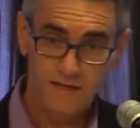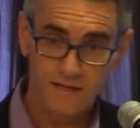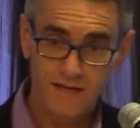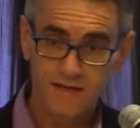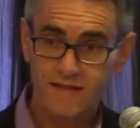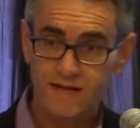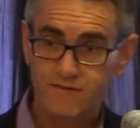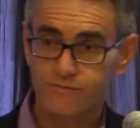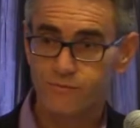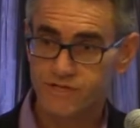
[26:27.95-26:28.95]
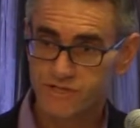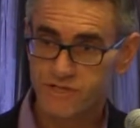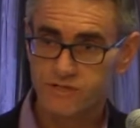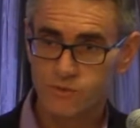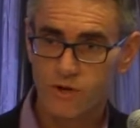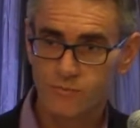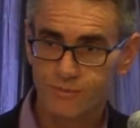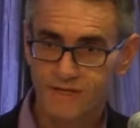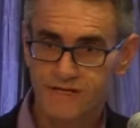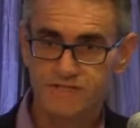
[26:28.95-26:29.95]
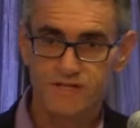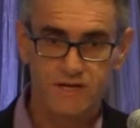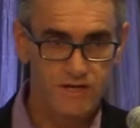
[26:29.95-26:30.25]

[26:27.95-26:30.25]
Getting that information into one place,